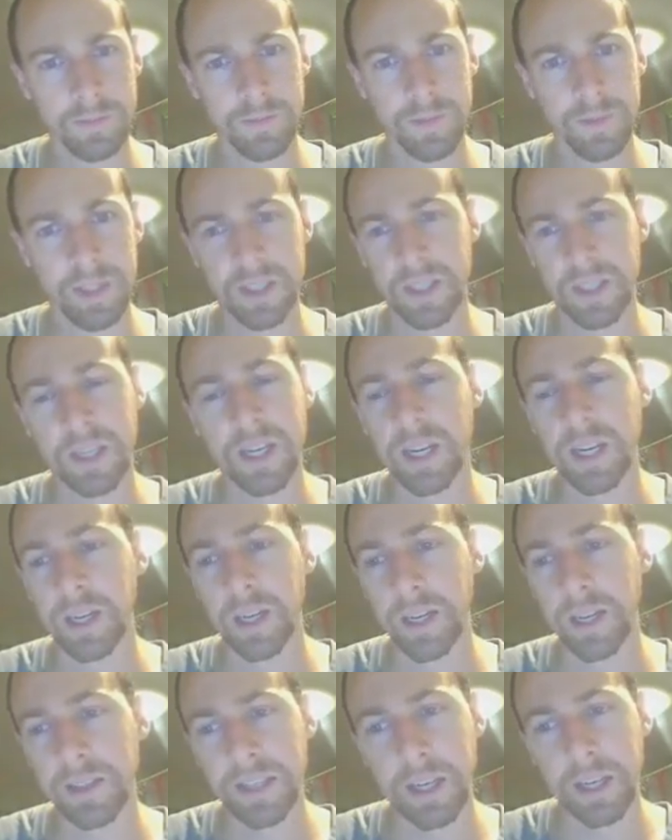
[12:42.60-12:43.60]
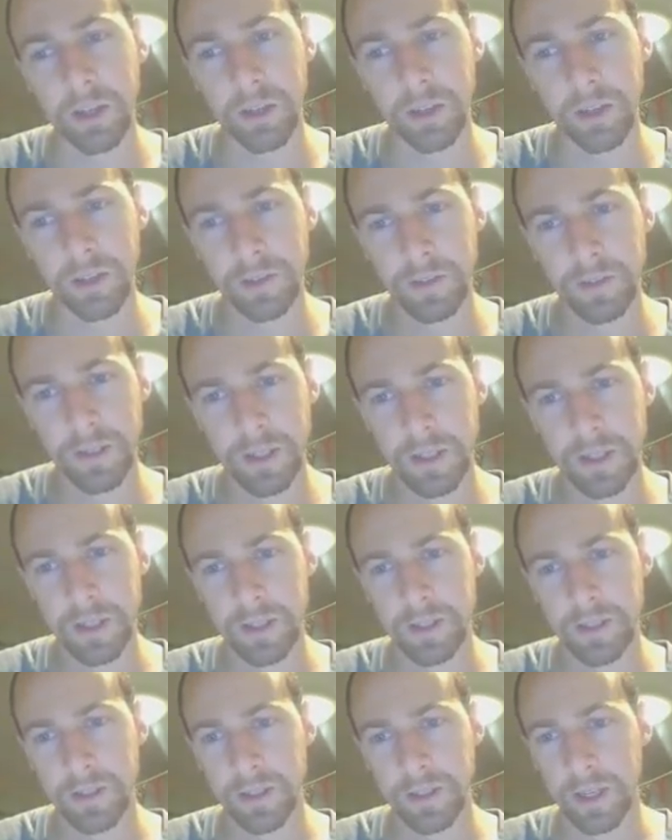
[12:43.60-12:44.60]
because I kind of like that look.
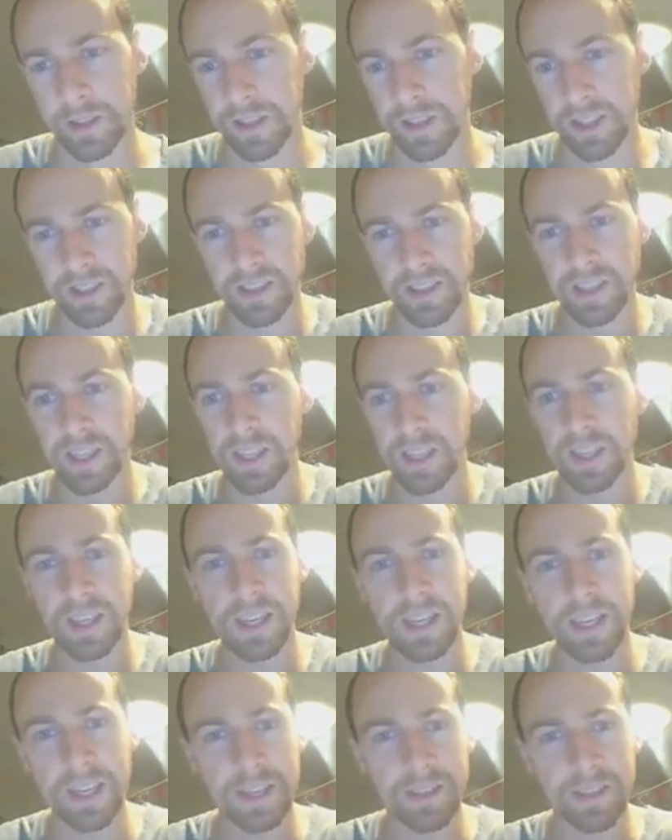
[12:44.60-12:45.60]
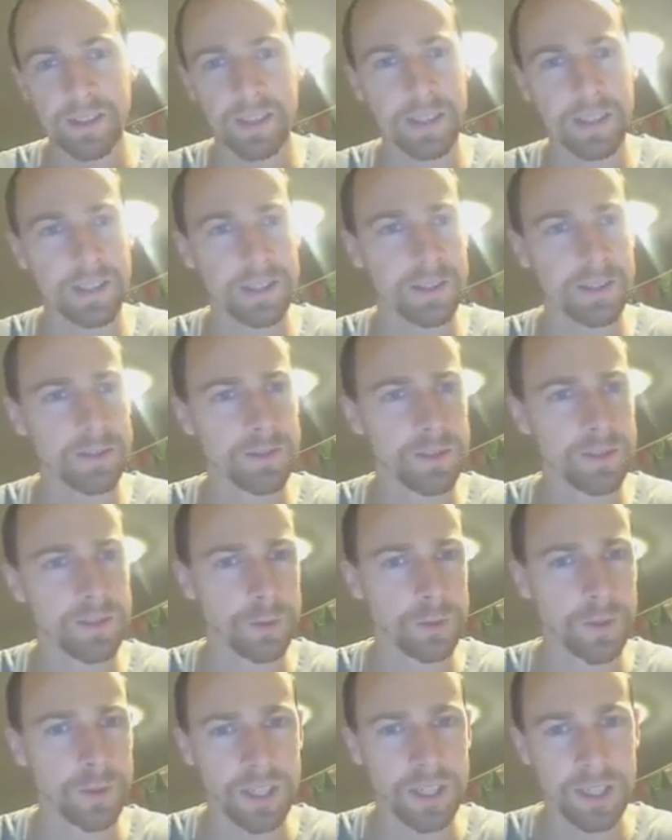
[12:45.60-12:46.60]
Like that C and the N and kind of
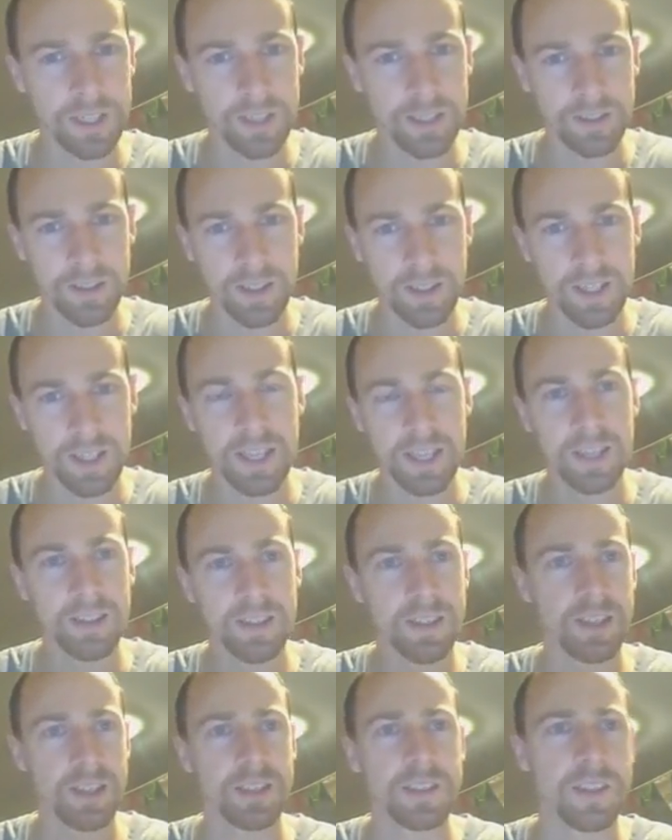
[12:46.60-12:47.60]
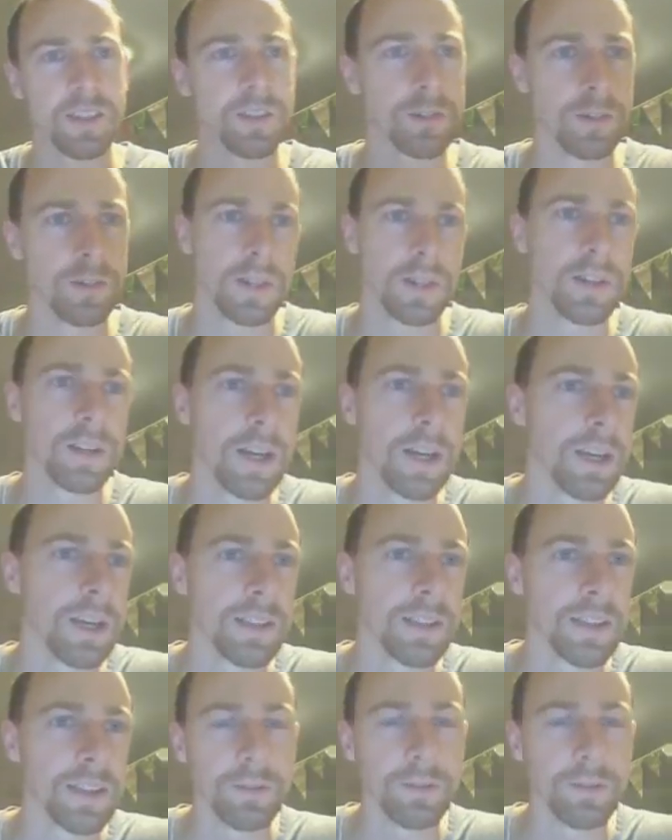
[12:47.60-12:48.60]
different colors and the K's kind of see-through. I like that